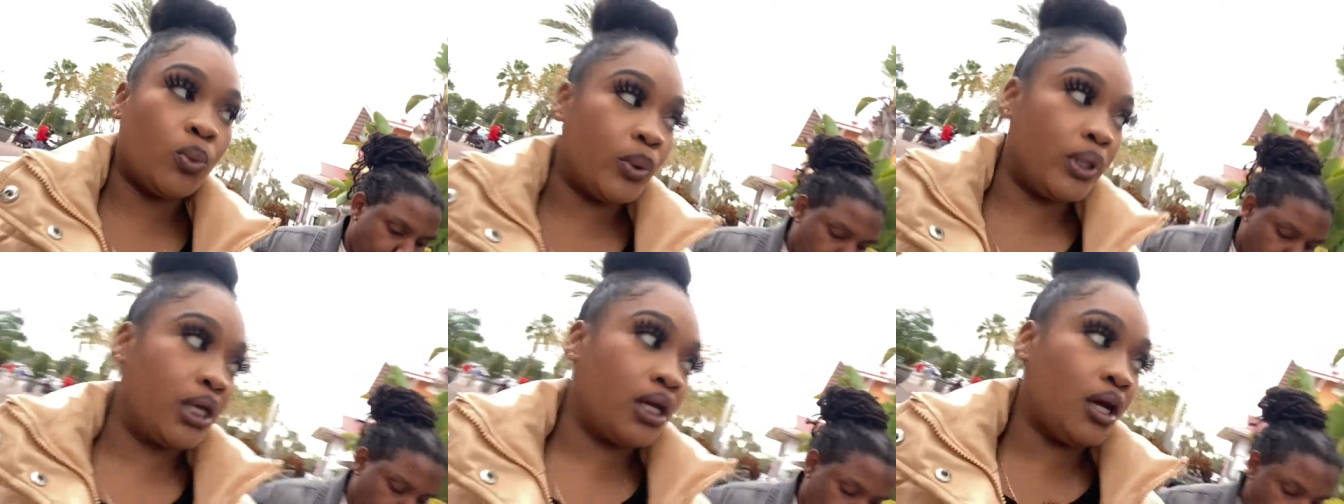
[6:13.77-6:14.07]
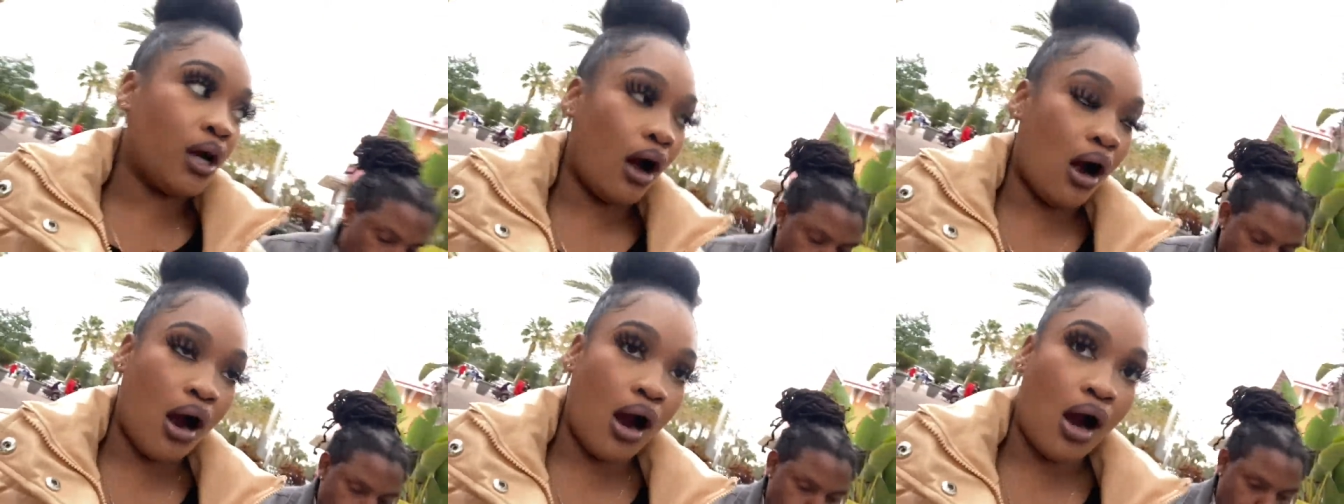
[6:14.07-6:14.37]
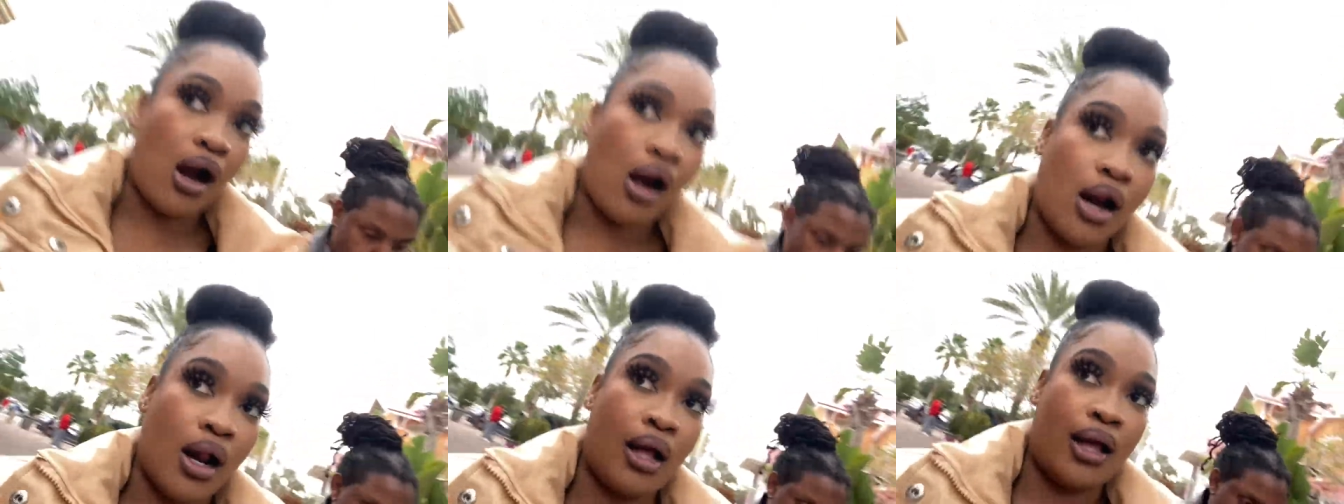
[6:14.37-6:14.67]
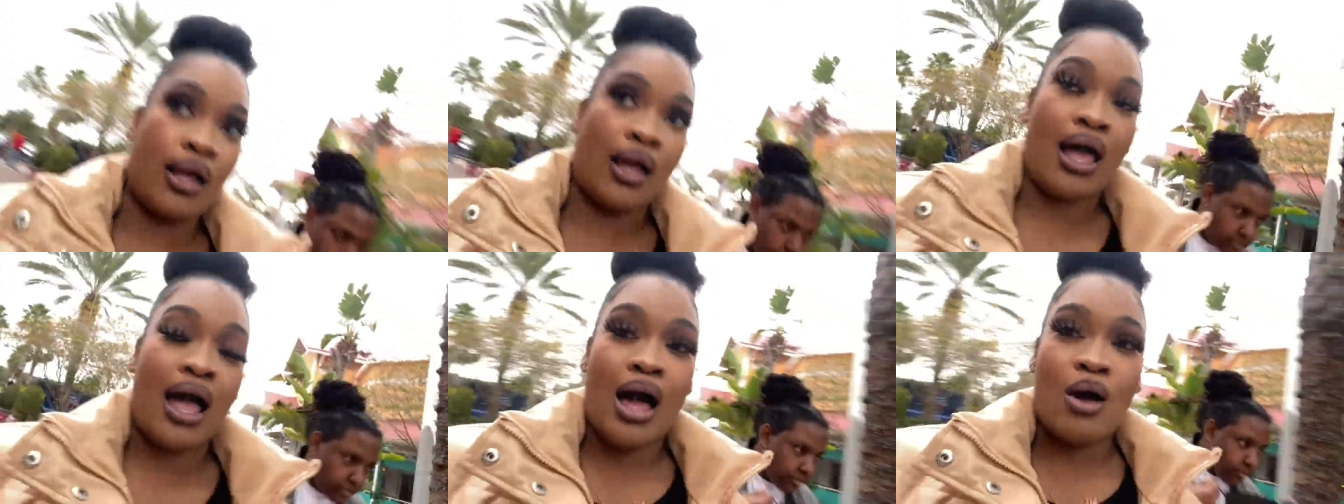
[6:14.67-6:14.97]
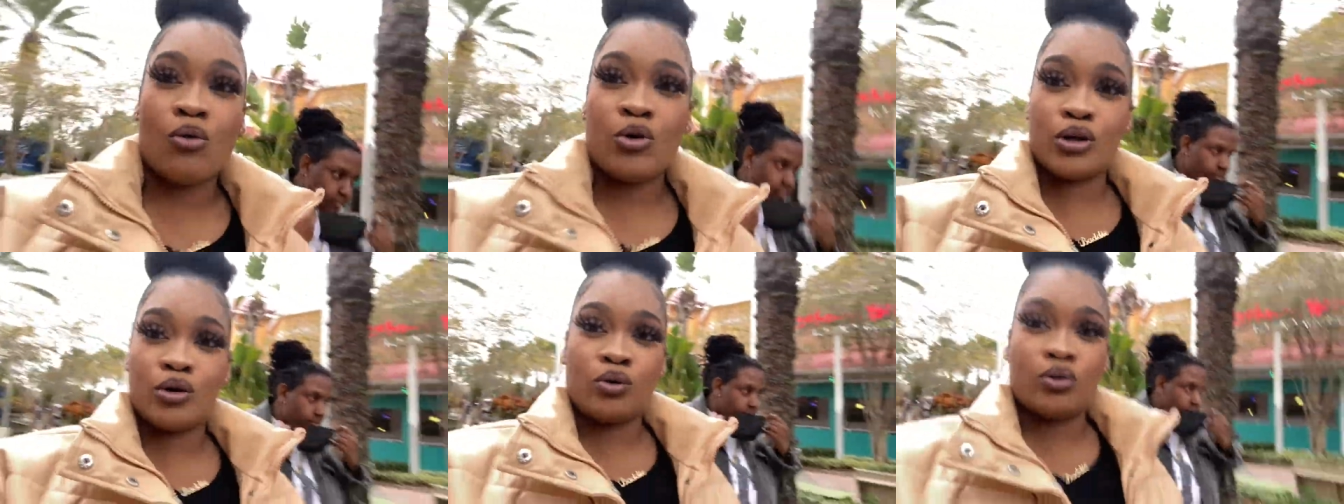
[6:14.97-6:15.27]
we are i
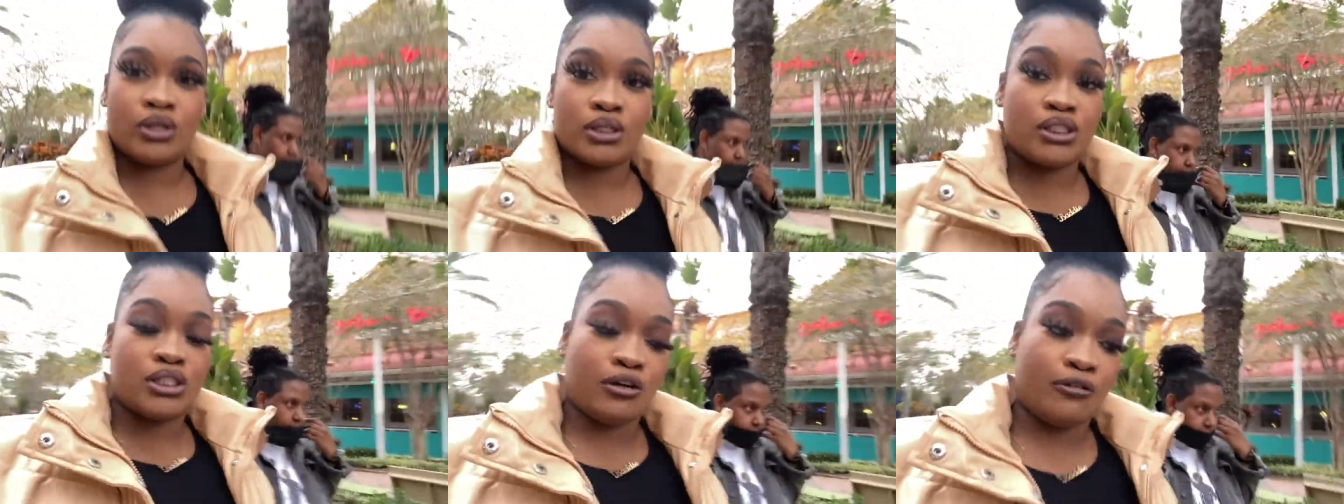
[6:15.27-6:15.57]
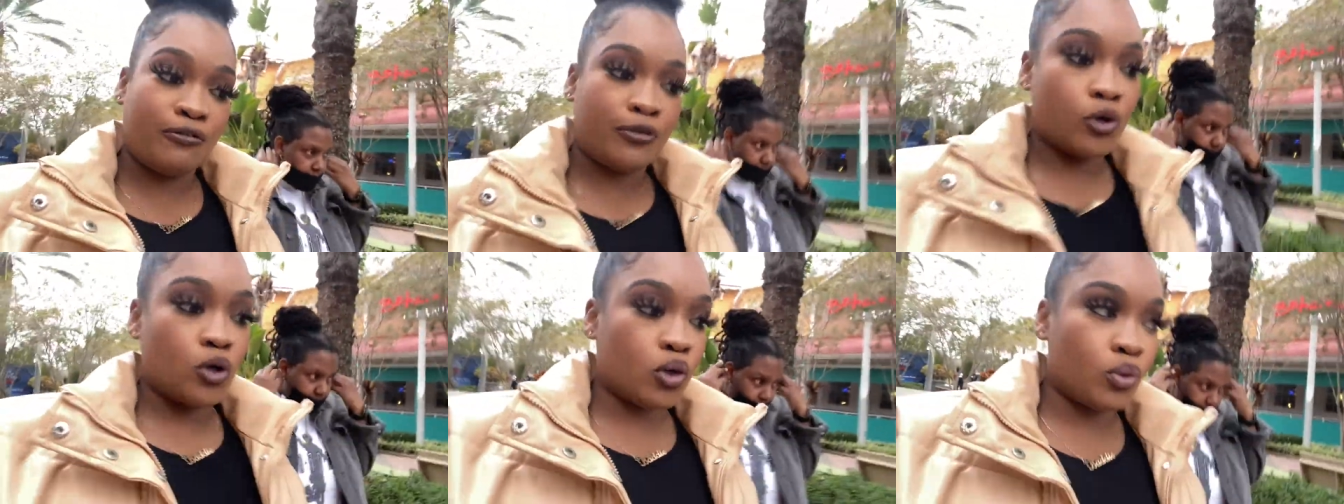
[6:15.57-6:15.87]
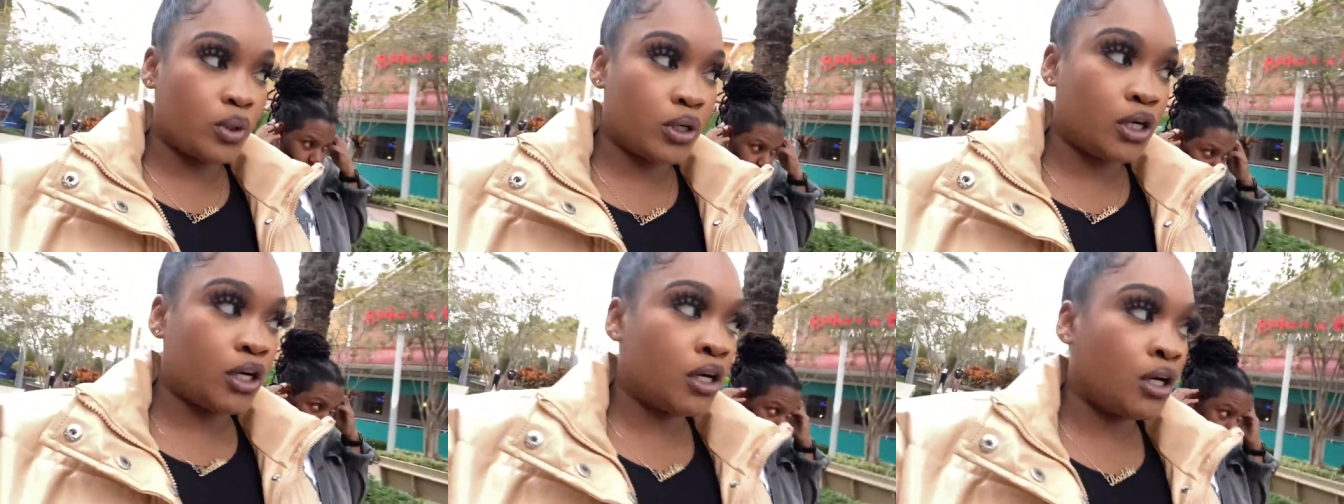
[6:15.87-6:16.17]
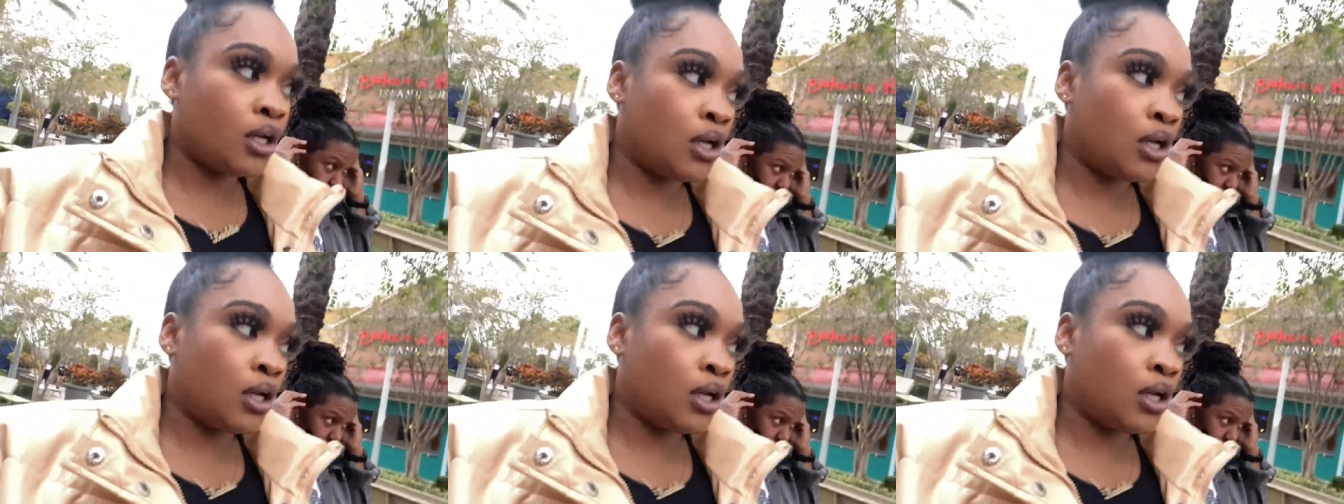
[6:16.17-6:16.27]
want to go in sephora